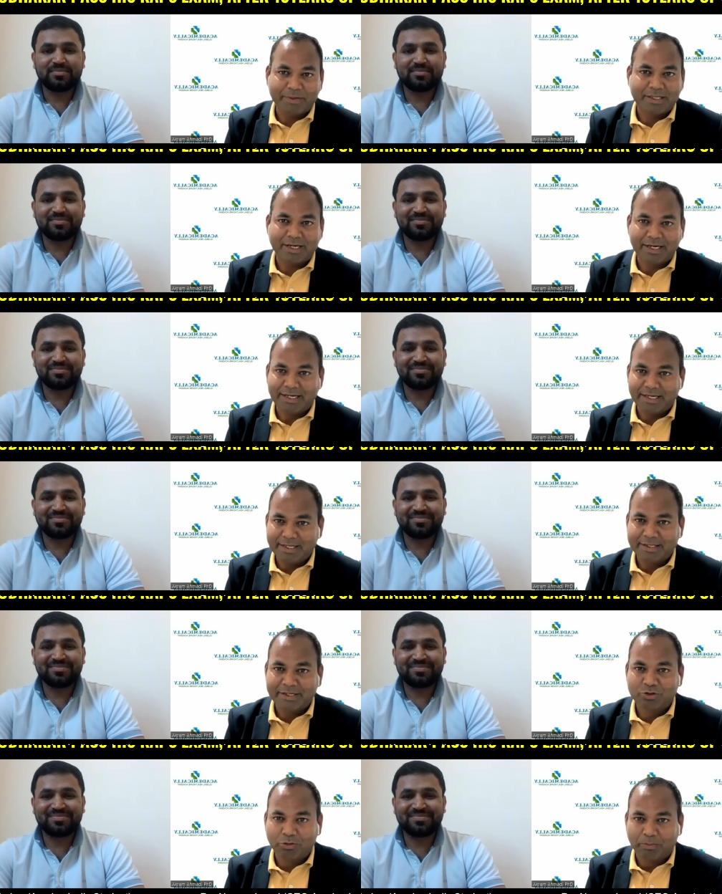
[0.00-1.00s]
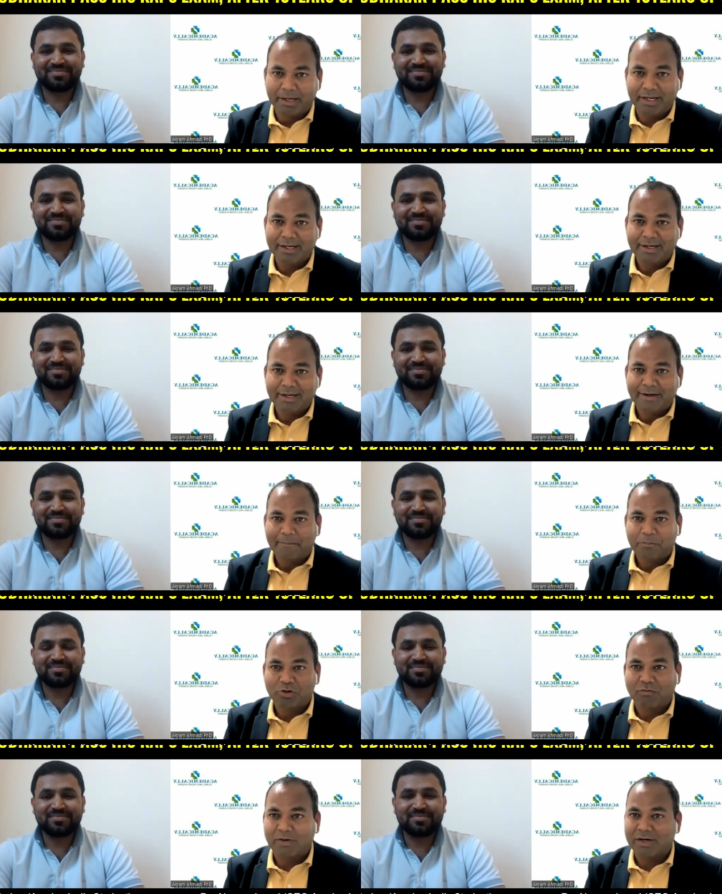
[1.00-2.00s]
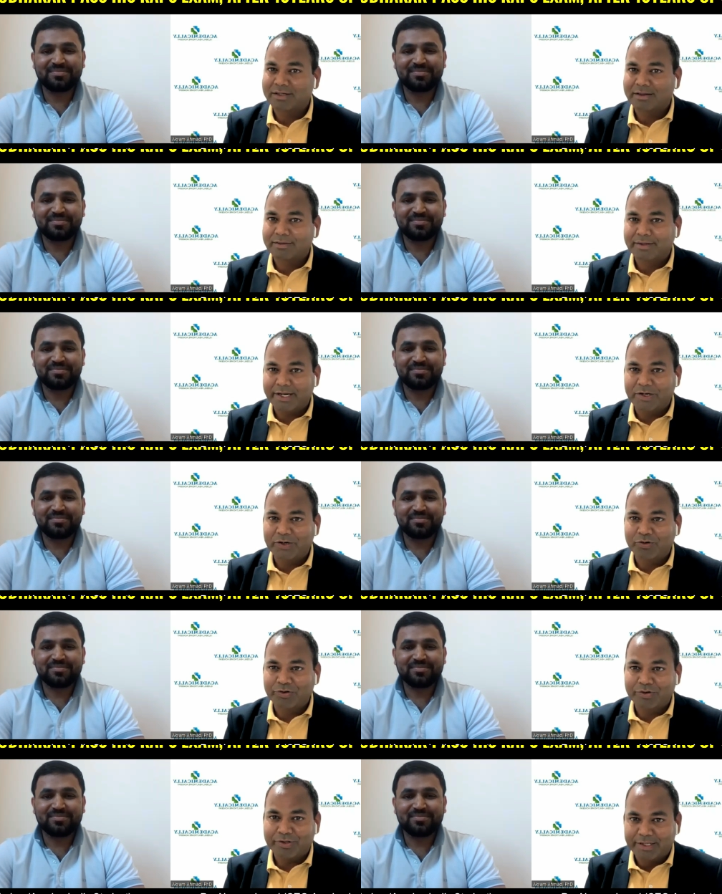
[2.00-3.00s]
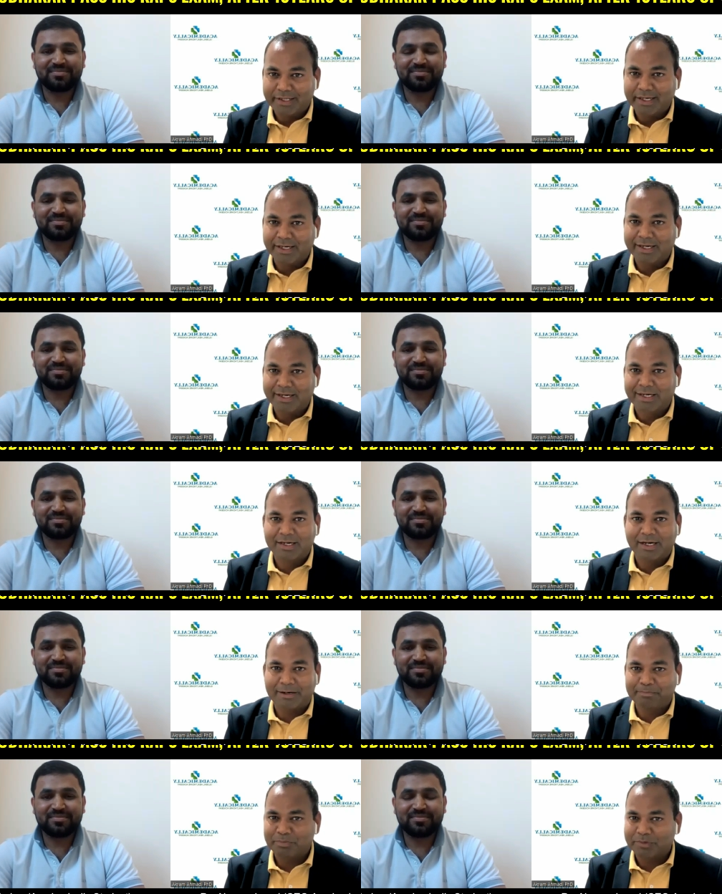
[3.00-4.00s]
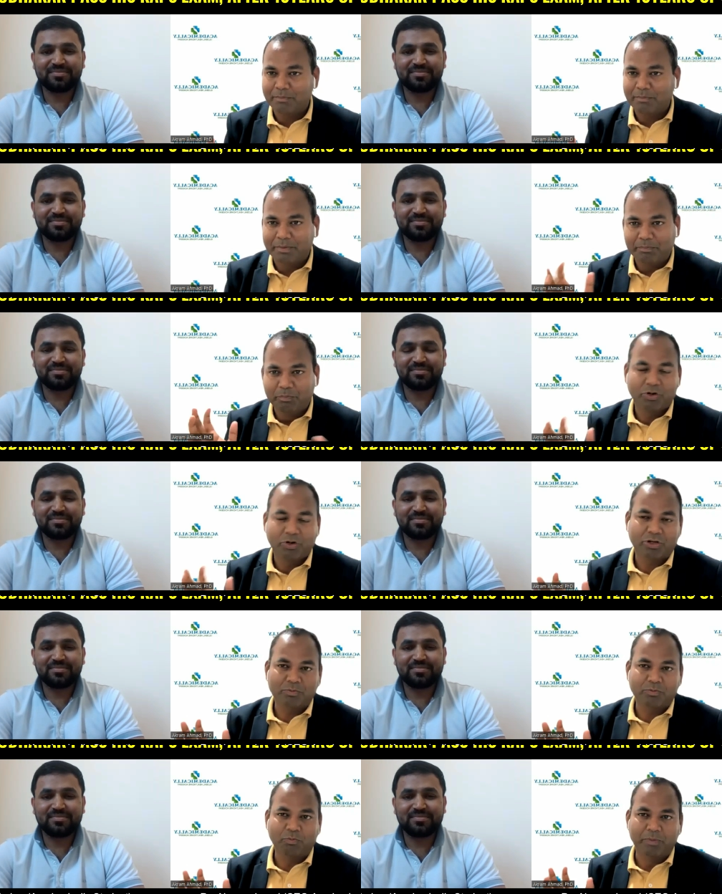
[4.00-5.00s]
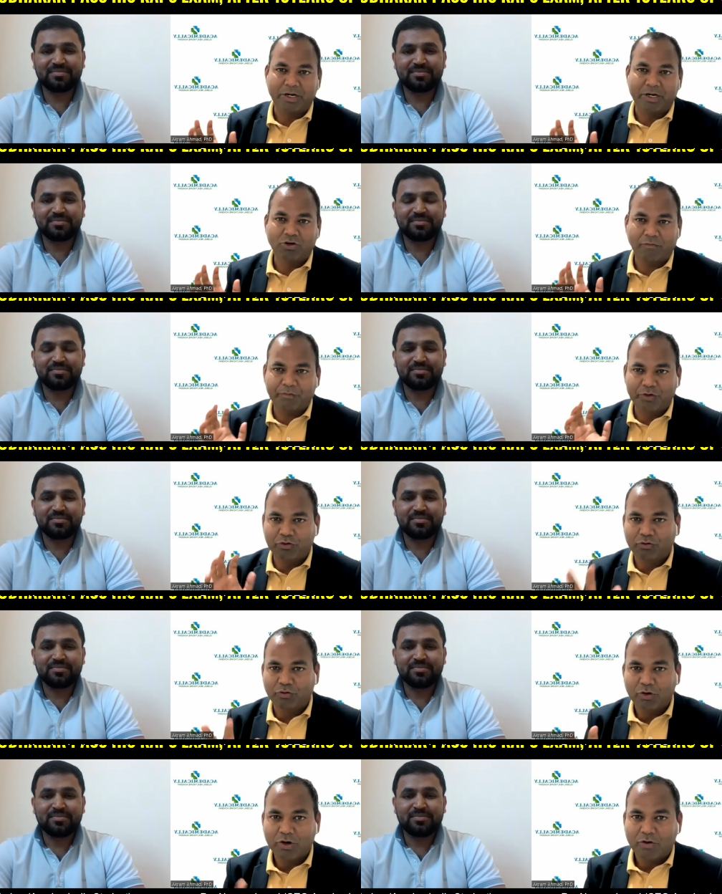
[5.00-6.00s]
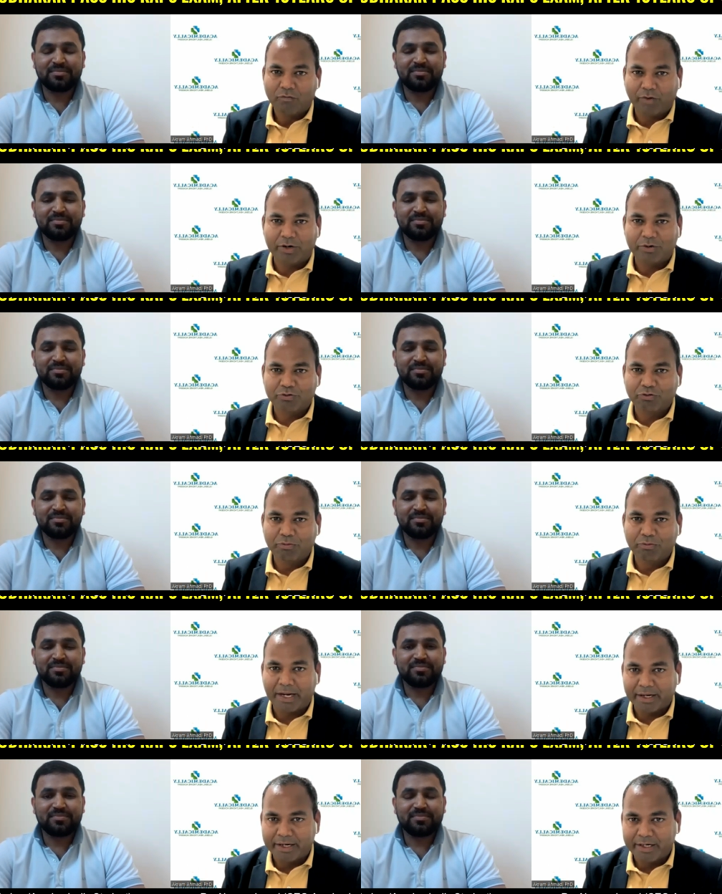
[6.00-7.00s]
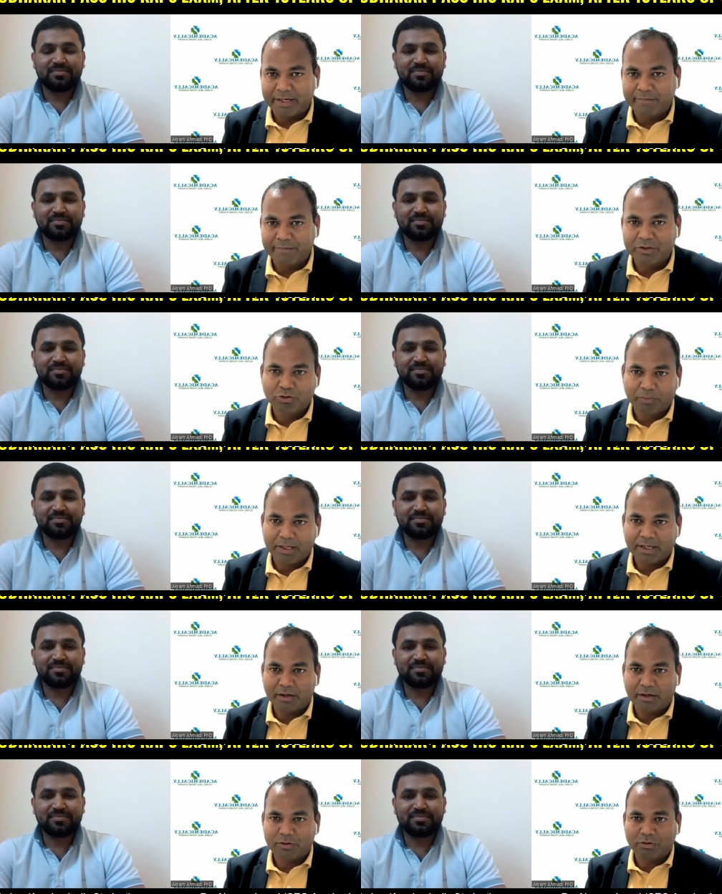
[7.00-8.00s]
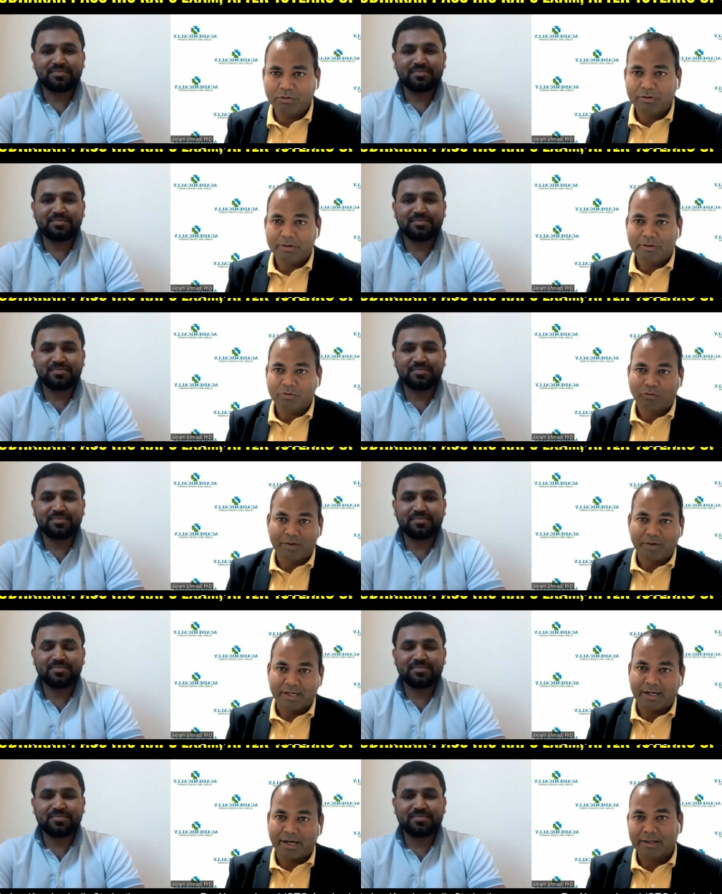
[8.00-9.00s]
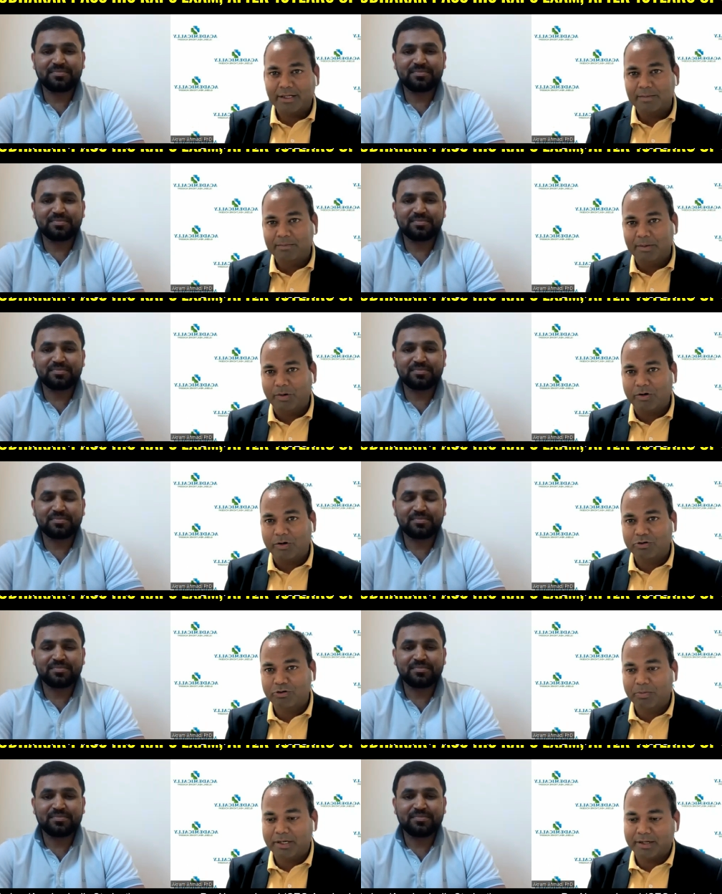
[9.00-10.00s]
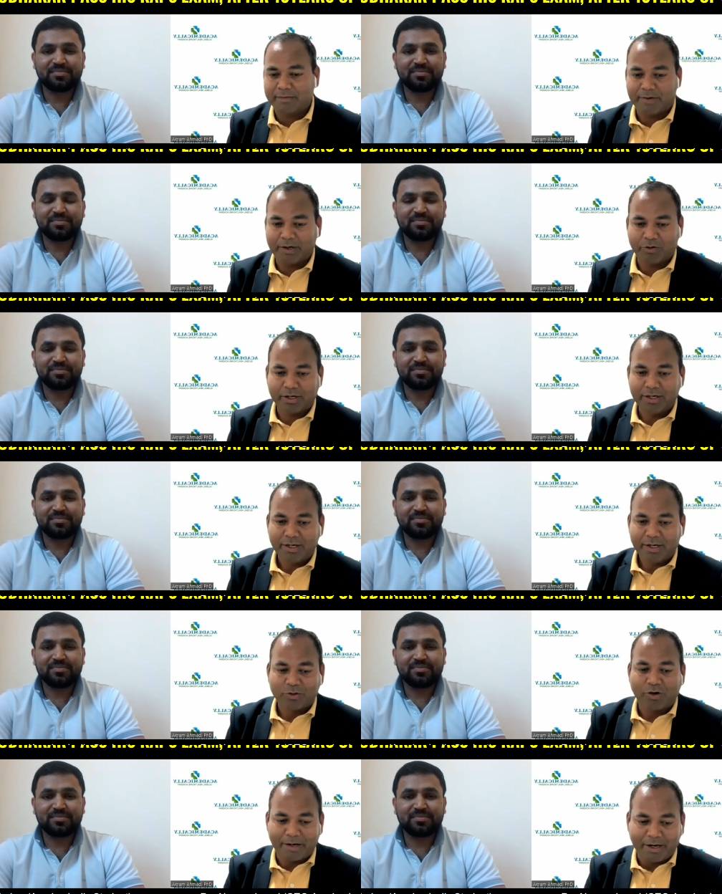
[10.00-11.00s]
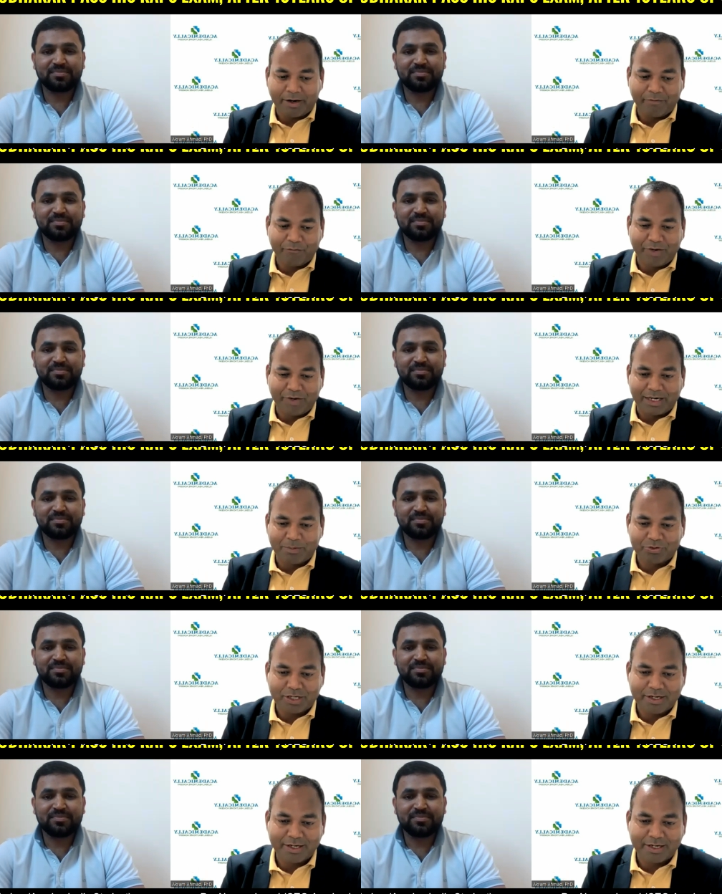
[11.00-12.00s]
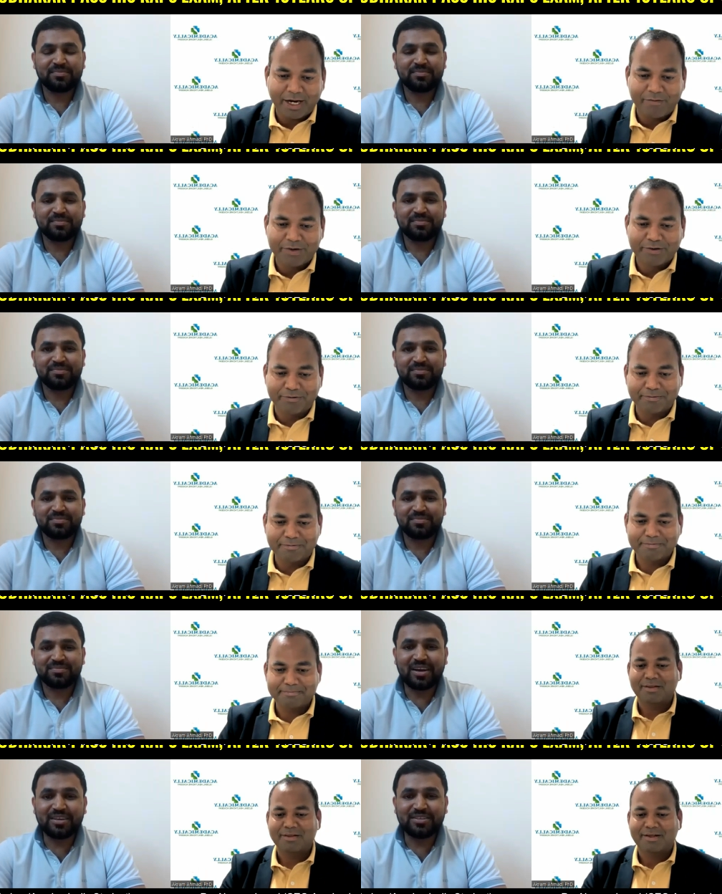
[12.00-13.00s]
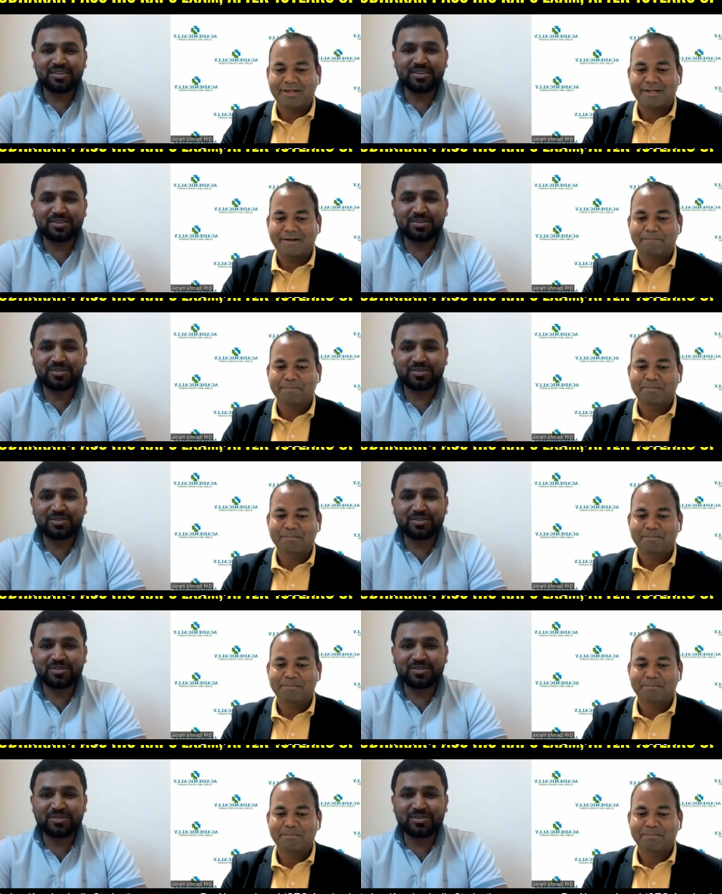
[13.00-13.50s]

Speaker 1: basically he is in dubai so what is the scenario there and uh, because many of you want to migrate even dubai also so we can ask him about the dubai as well okay so uh, welcome sudhakar how are you Hi, sir.